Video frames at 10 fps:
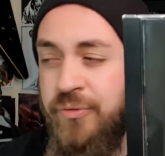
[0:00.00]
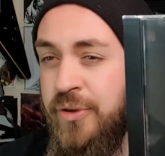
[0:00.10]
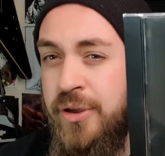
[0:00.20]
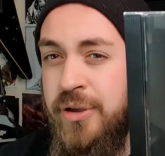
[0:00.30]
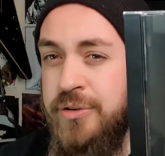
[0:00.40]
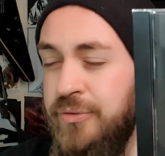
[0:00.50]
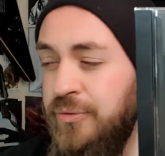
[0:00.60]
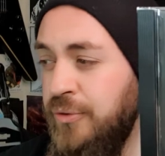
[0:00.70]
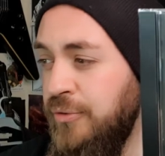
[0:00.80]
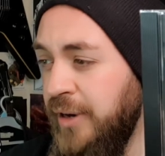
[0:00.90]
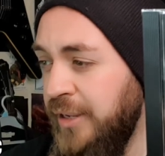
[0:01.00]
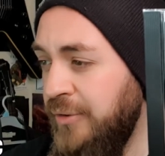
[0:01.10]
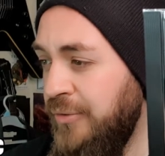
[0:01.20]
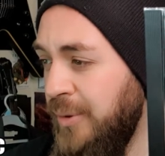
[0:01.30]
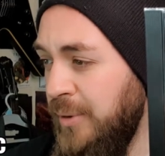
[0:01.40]
third full
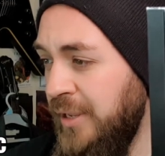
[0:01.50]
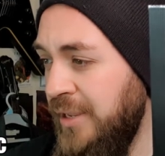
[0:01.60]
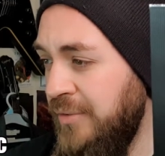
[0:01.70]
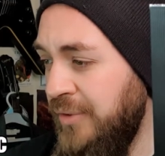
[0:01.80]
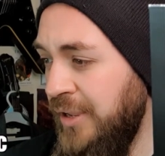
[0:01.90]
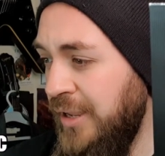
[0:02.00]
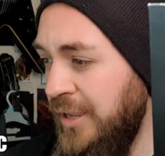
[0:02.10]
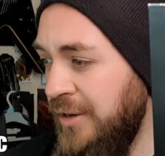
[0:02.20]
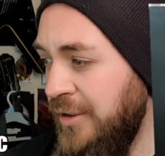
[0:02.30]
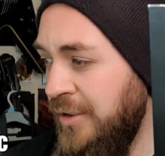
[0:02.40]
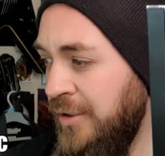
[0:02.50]
length, I believe, in